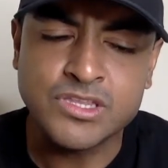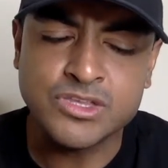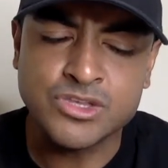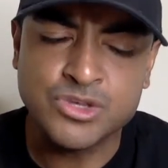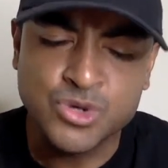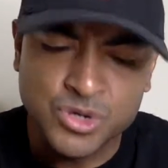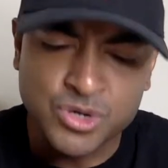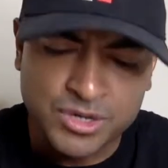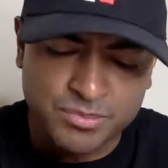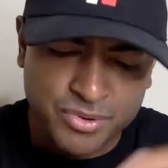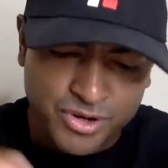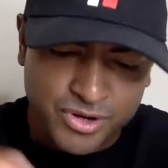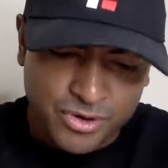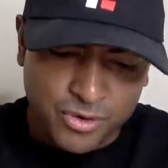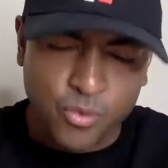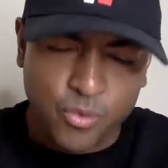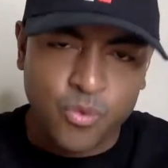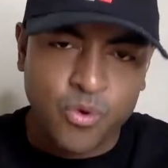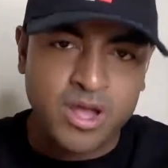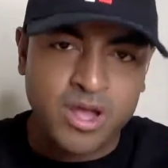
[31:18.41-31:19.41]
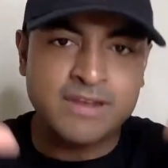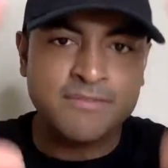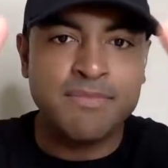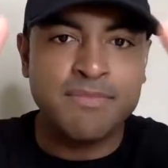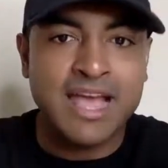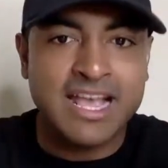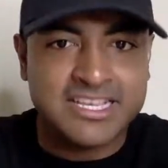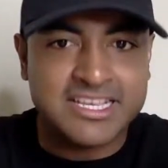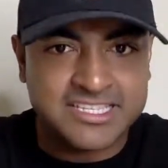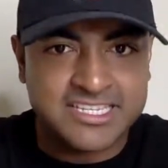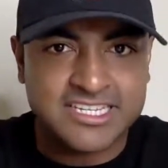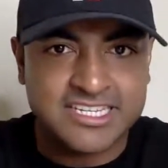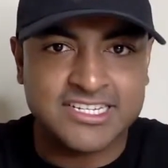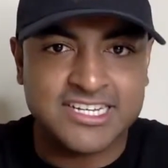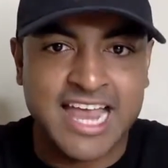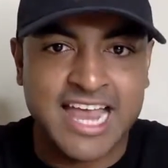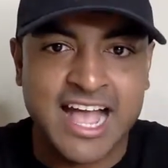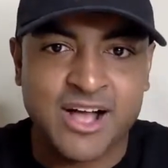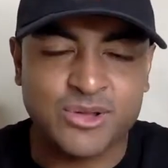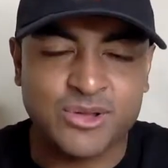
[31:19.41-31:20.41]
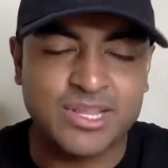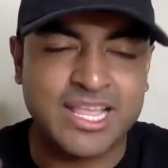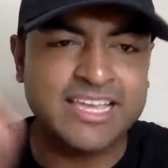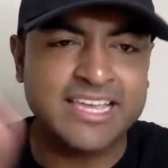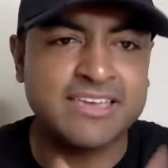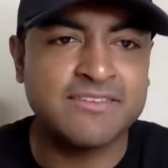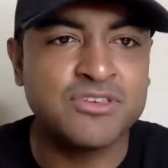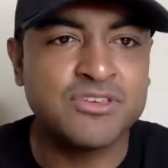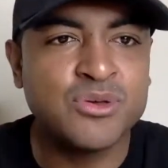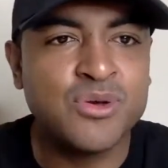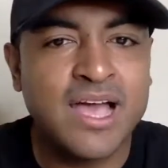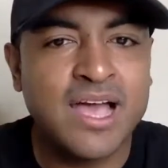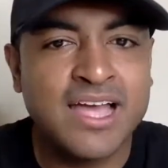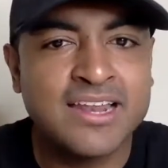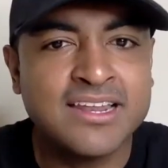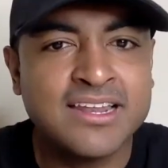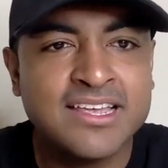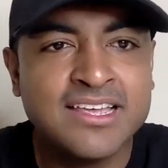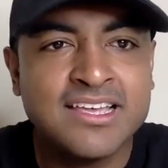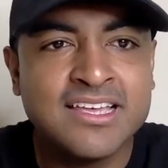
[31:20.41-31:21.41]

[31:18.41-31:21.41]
you could put one message out like if you had